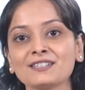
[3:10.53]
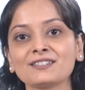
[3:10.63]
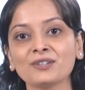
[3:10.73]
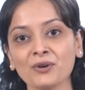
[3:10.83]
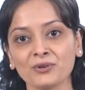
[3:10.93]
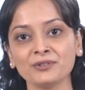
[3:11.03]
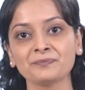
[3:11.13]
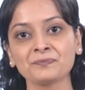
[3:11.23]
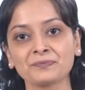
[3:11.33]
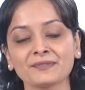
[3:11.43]

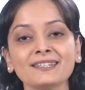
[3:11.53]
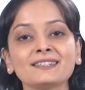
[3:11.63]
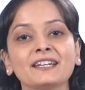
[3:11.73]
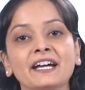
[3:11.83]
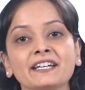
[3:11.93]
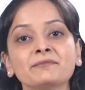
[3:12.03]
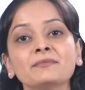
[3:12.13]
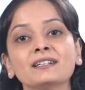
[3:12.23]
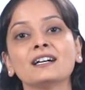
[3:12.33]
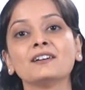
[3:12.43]
So, this time,
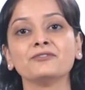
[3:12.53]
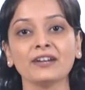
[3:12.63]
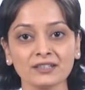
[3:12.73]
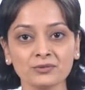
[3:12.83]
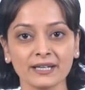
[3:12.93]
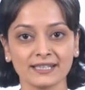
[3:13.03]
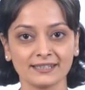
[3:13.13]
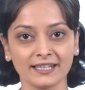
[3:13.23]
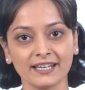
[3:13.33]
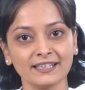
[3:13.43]
when you
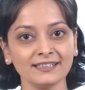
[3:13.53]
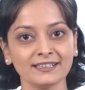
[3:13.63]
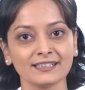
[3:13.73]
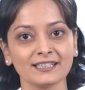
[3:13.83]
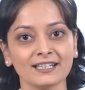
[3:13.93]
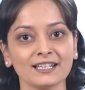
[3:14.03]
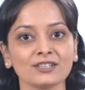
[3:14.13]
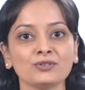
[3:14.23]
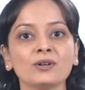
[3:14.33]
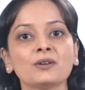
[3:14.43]
exhale,
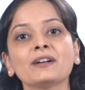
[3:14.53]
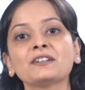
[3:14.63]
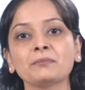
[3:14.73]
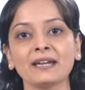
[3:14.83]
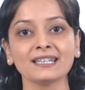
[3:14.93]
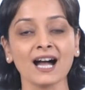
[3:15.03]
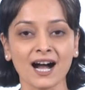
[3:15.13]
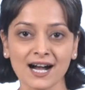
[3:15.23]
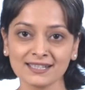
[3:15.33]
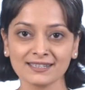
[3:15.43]
you are going to make the
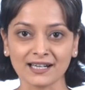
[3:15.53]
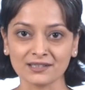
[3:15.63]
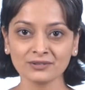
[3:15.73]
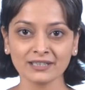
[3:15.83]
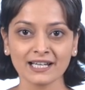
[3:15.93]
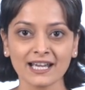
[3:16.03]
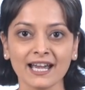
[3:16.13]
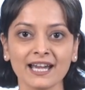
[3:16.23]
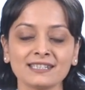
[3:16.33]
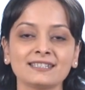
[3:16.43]
ha sound
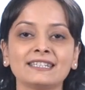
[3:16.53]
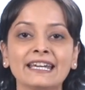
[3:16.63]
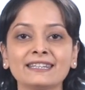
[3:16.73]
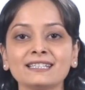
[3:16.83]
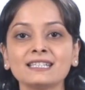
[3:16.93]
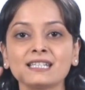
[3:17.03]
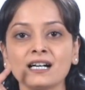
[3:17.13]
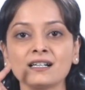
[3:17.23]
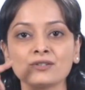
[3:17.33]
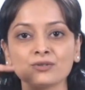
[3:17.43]
and send the
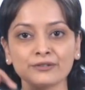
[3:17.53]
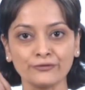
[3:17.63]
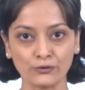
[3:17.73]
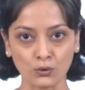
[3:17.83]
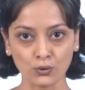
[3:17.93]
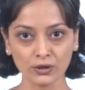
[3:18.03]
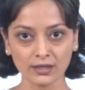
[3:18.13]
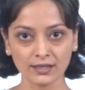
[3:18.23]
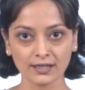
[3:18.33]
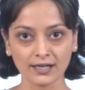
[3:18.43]
tongue to the floor